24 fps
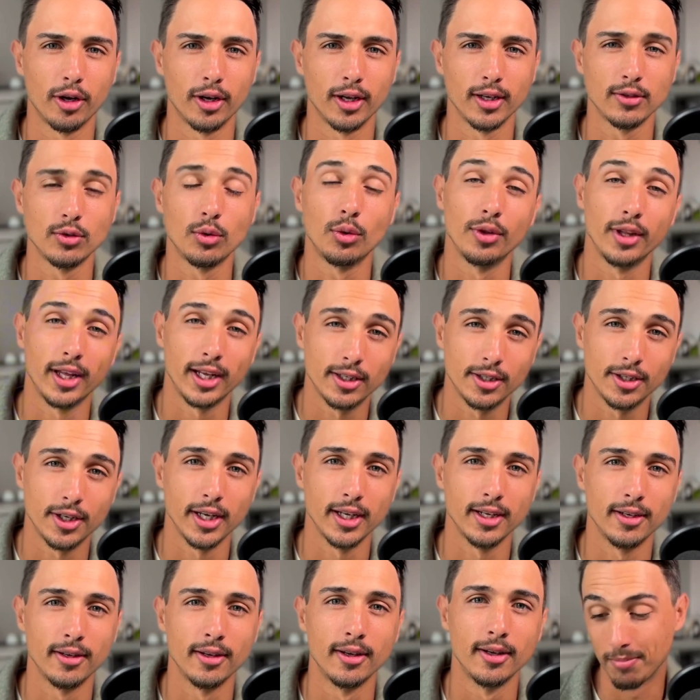product or that
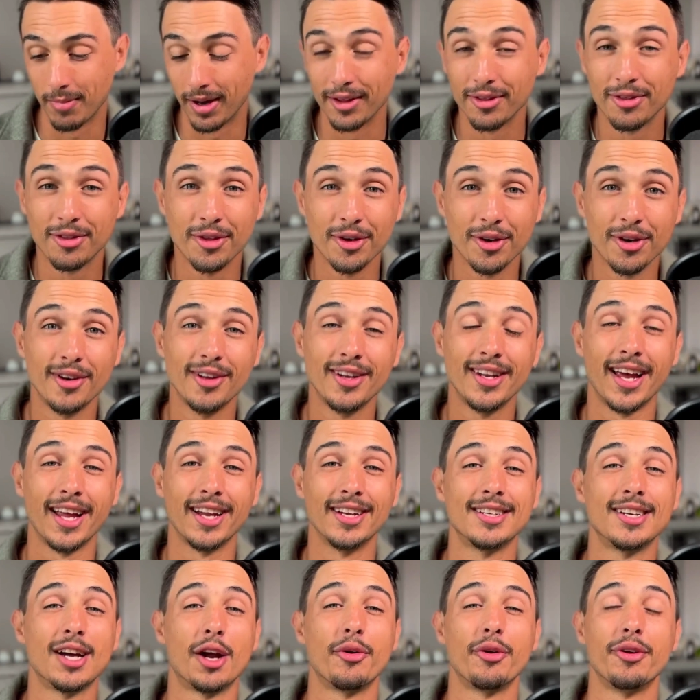trend. My third
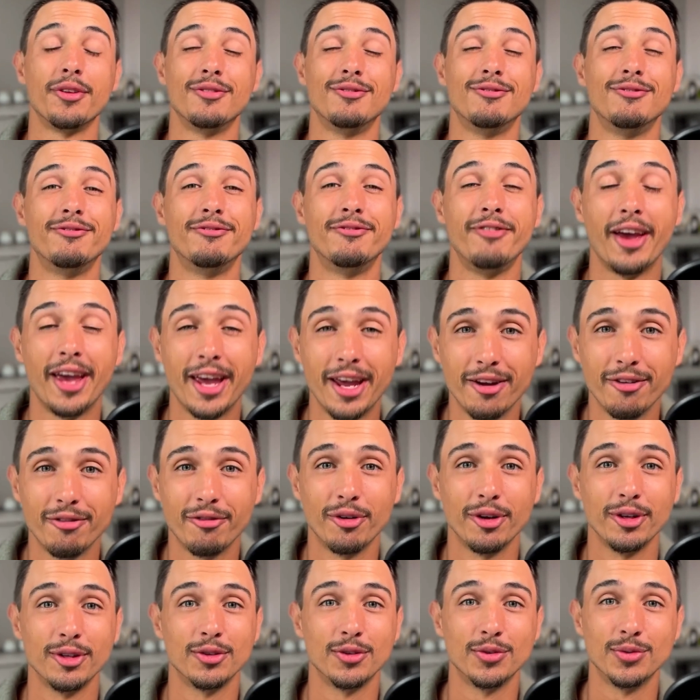and current
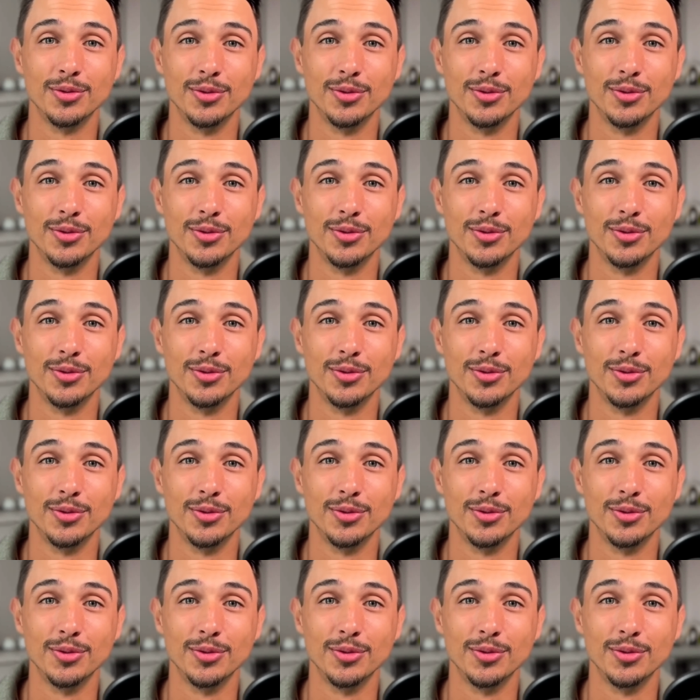favorite